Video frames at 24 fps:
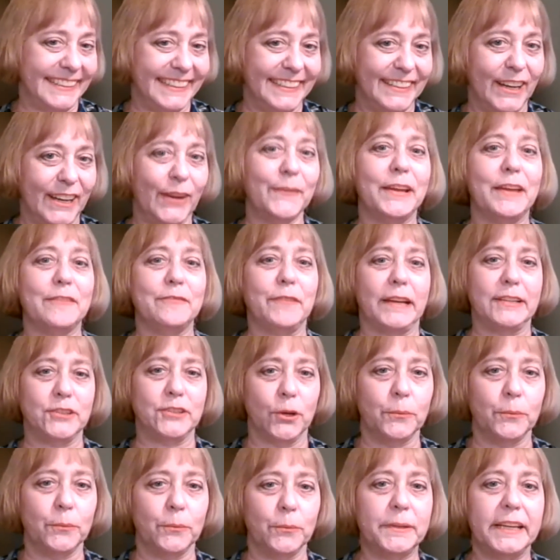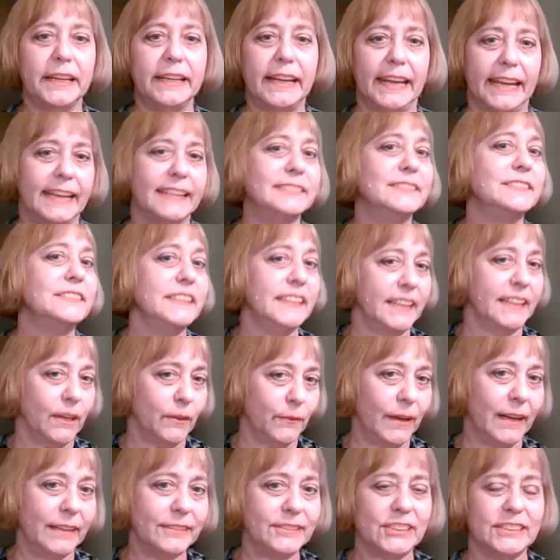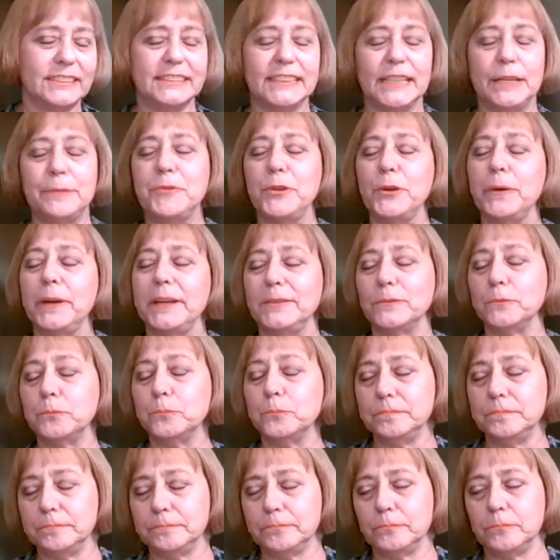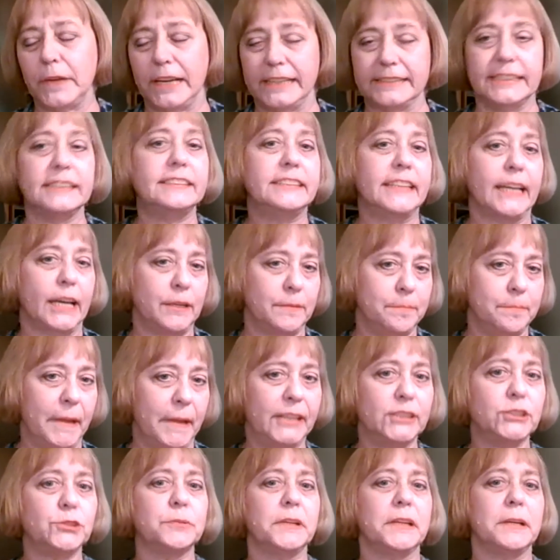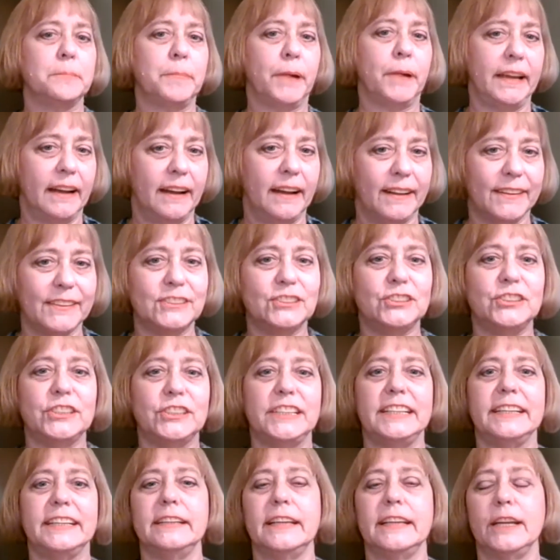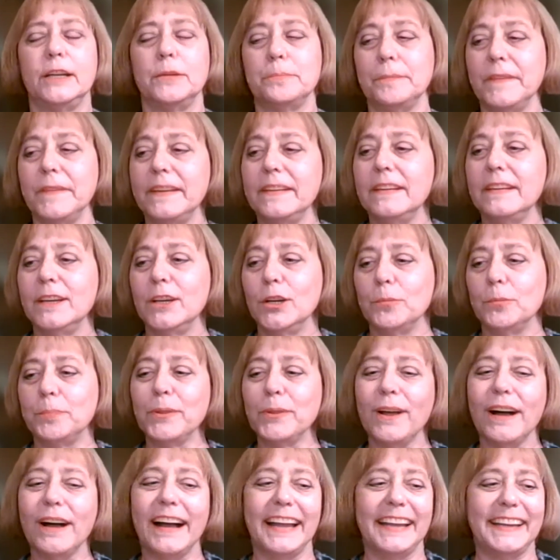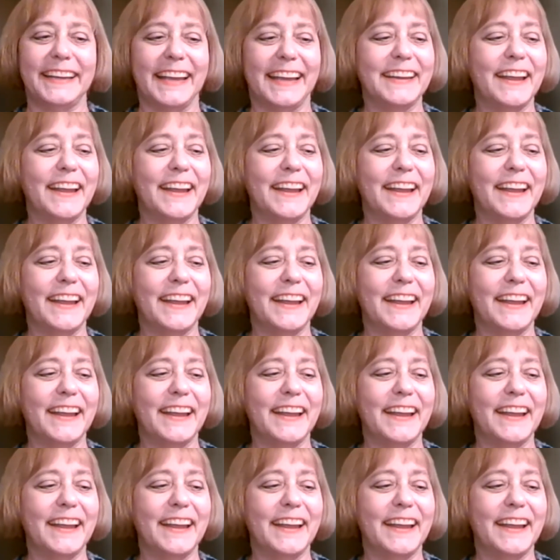You know, if I don't get in, you know, I'll just keep doing, as I said, majoring in biology and then applying.